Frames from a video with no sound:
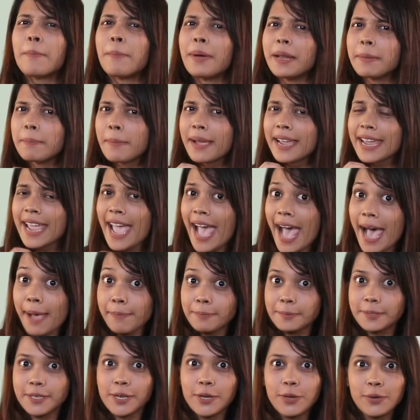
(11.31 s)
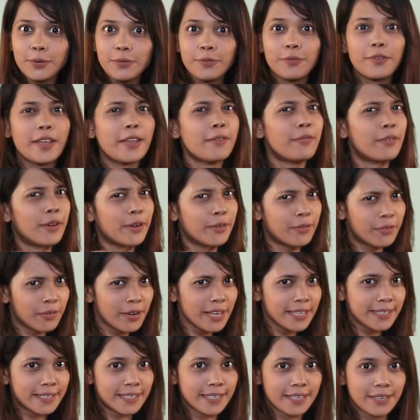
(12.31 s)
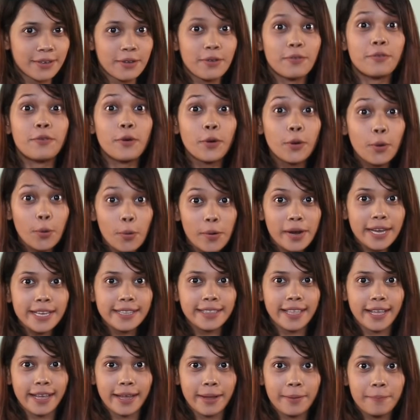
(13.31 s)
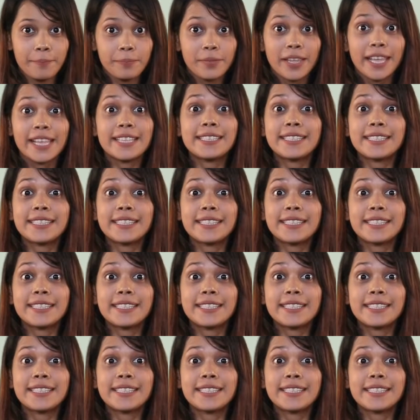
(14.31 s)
But my absolute favorite reason for going there